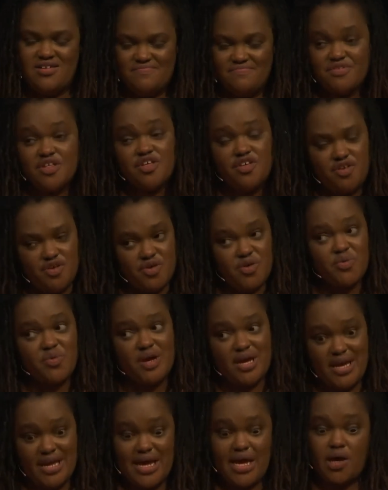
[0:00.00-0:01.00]
You're
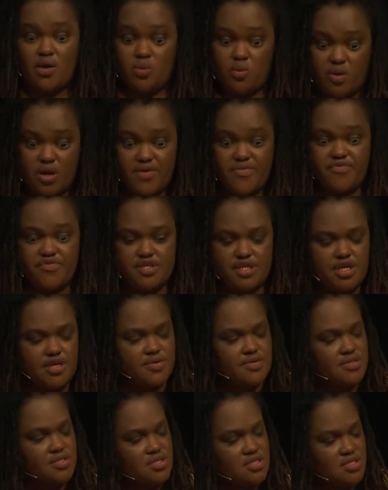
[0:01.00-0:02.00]
right, I whiffed
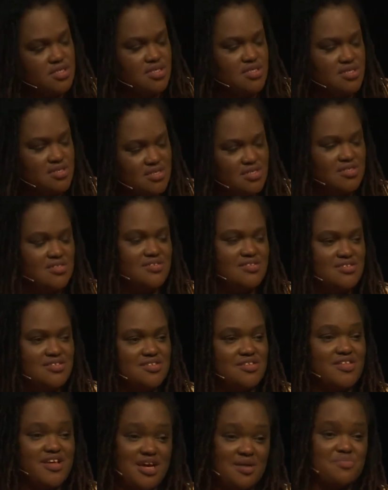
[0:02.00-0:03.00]
you.
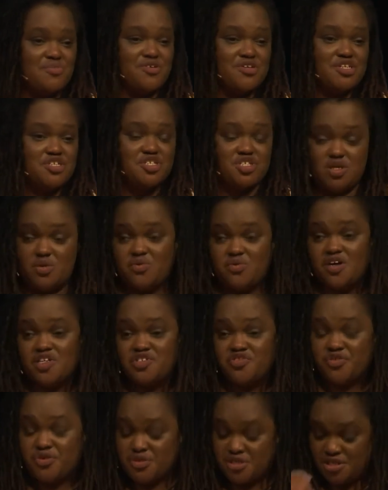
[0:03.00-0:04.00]
So that morning she watched
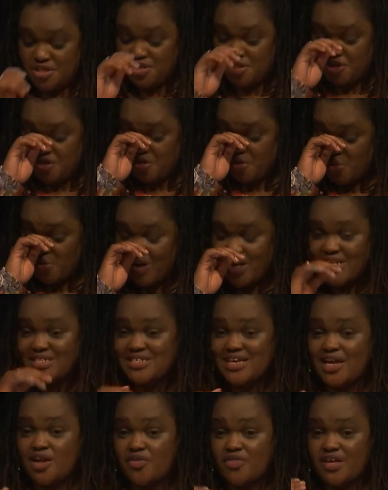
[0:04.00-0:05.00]
Frozen 2 and I
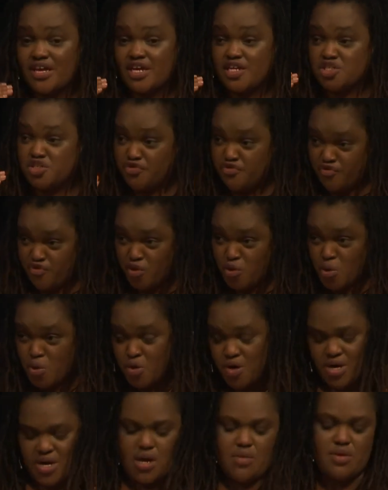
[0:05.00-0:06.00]
sat on the kitchen floor
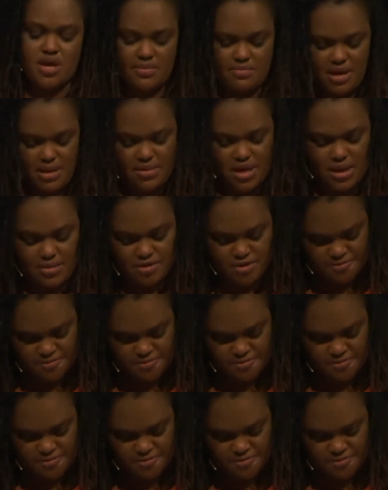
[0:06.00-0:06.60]
and I read my Bible.